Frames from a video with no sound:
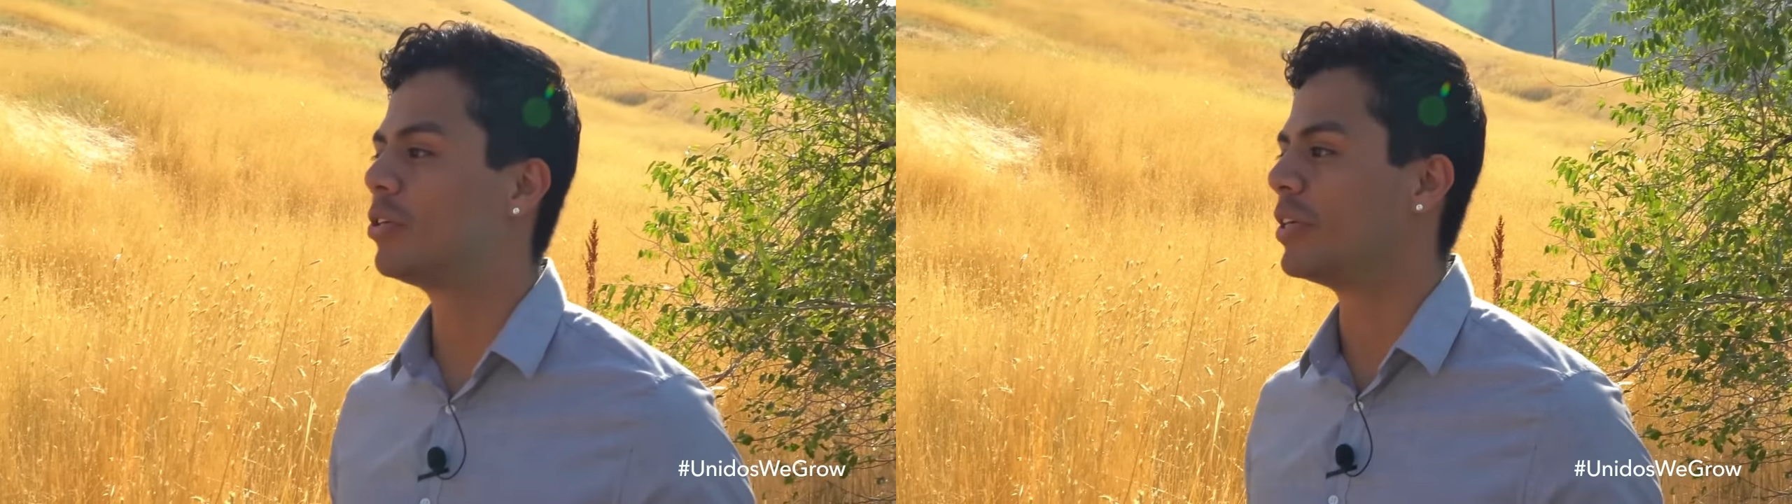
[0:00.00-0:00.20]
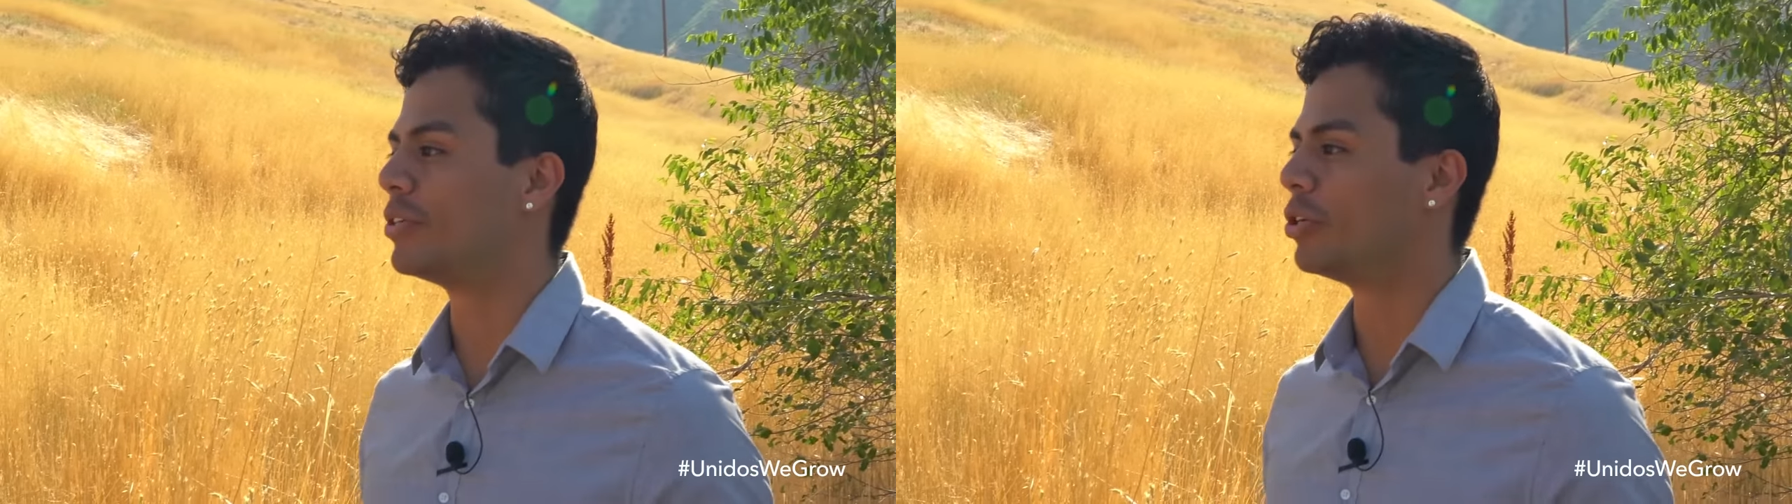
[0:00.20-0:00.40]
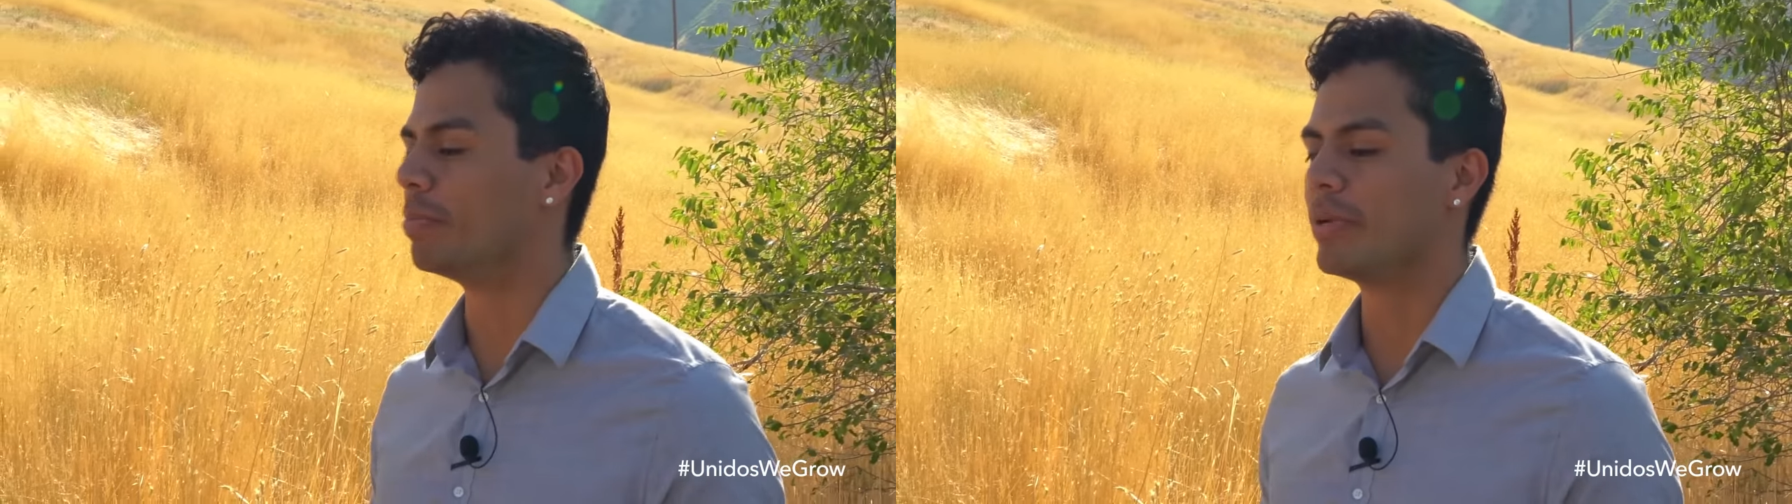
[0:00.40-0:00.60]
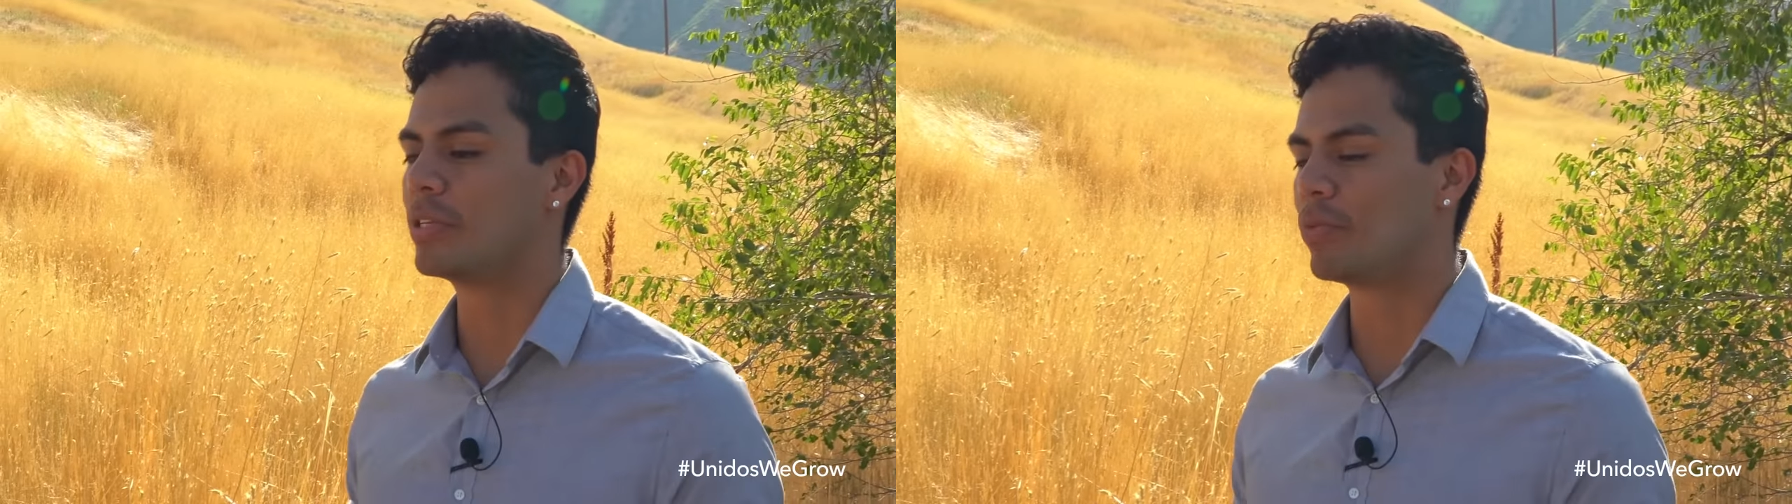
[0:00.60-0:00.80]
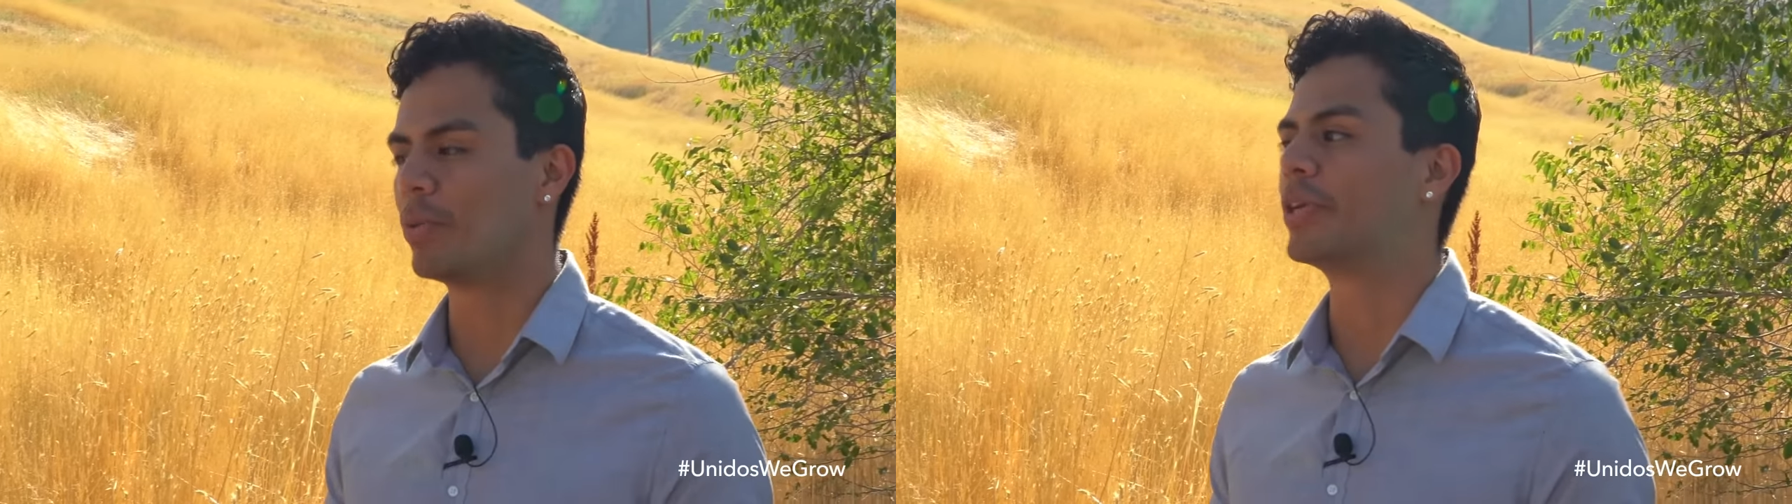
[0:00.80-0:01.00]
syndrome
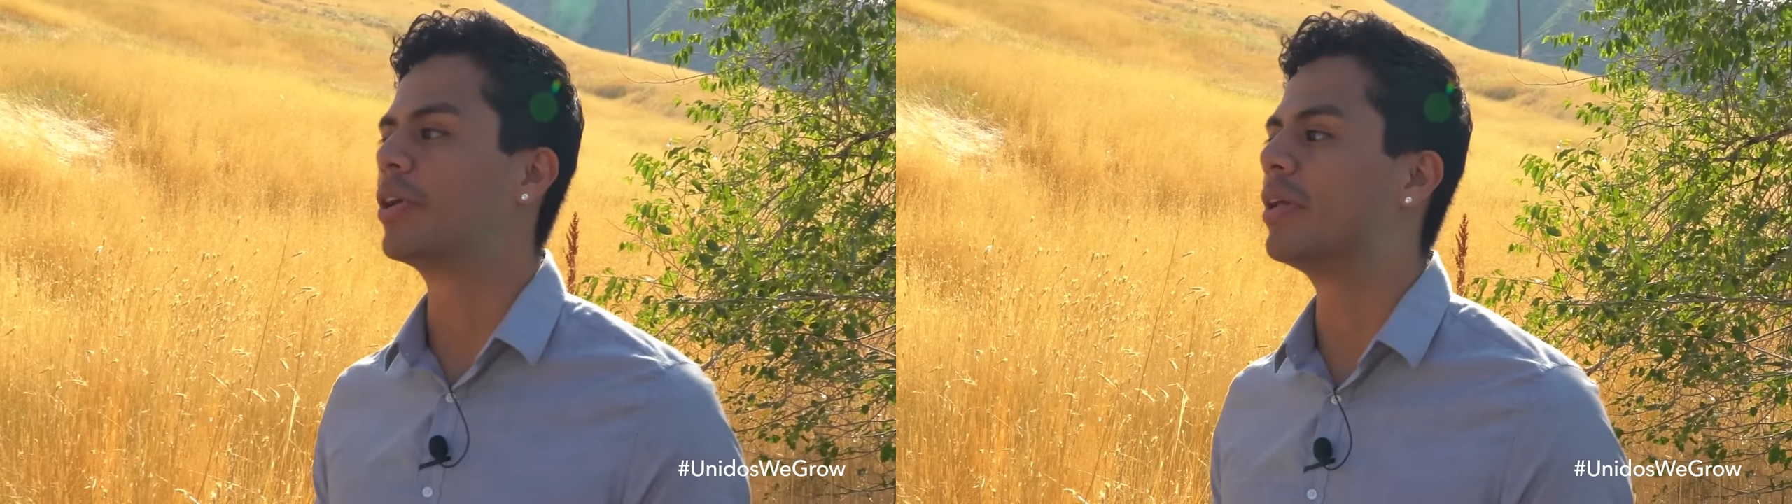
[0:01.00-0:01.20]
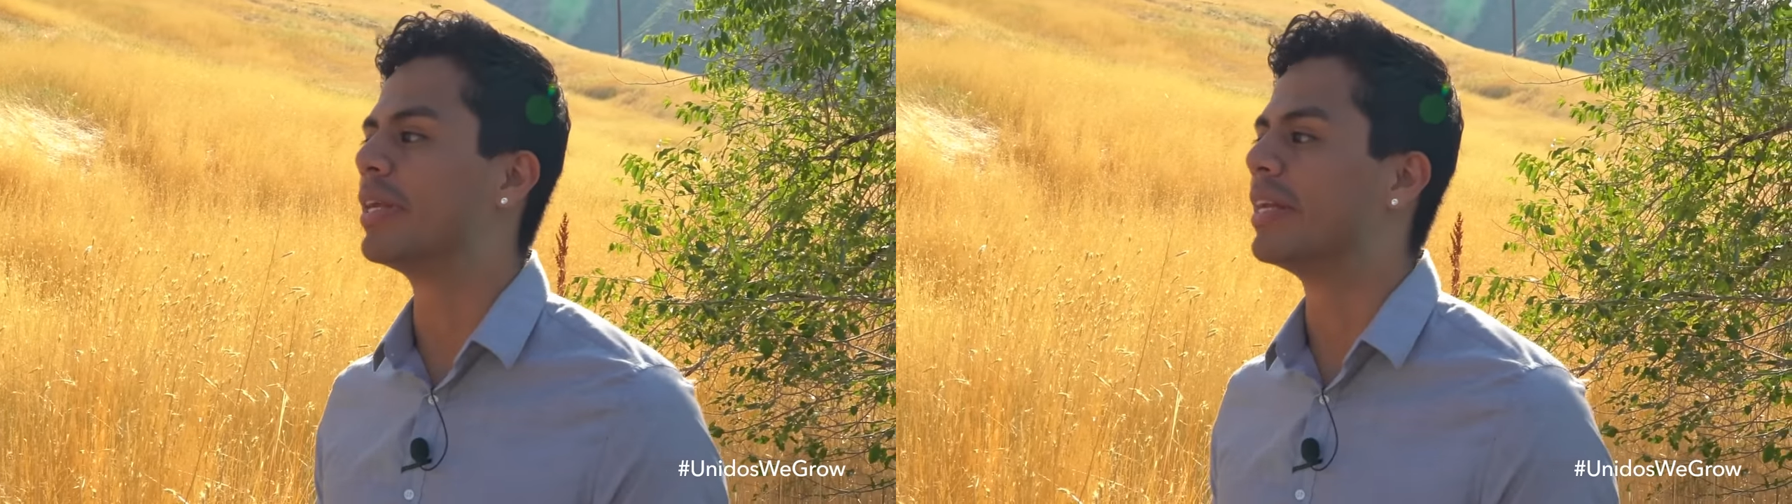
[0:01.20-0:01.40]
is what we call